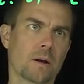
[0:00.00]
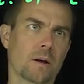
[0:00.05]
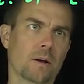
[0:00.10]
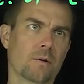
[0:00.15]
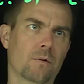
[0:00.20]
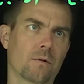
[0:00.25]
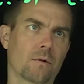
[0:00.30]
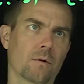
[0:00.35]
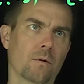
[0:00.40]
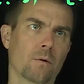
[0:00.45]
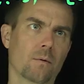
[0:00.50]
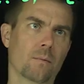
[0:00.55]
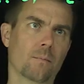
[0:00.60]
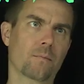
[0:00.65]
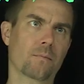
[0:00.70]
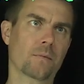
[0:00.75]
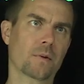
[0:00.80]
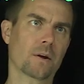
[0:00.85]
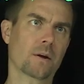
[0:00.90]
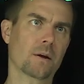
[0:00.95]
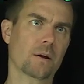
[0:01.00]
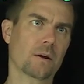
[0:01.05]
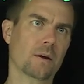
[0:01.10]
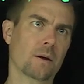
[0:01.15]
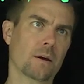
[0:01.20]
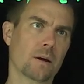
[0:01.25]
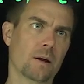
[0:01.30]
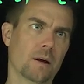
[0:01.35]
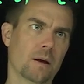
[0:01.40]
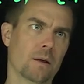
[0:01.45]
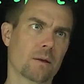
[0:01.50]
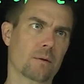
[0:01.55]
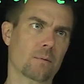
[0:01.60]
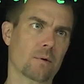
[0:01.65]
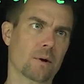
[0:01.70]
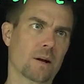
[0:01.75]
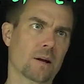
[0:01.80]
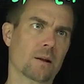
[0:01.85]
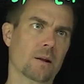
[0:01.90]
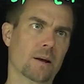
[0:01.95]
E2,
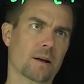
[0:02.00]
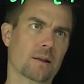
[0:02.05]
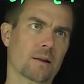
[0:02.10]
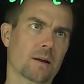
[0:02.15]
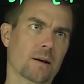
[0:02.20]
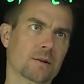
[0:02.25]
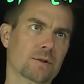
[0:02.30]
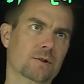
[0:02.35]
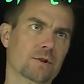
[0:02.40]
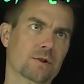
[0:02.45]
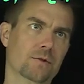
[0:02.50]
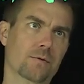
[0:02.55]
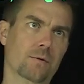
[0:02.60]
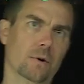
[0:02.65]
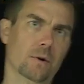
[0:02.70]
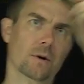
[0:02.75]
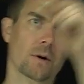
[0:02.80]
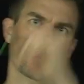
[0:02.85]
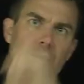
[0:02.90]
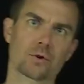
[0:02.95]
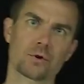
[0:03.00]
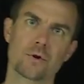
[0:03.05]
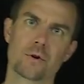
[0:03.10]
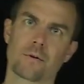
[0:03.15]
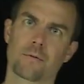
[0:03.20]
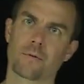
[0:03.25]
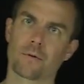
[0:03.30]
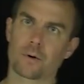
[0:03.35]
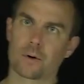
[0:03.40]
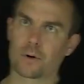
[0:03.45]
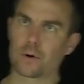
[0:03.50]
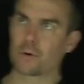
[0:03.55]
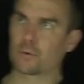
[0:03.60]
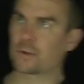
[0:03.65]
E3 like this, just for, for, a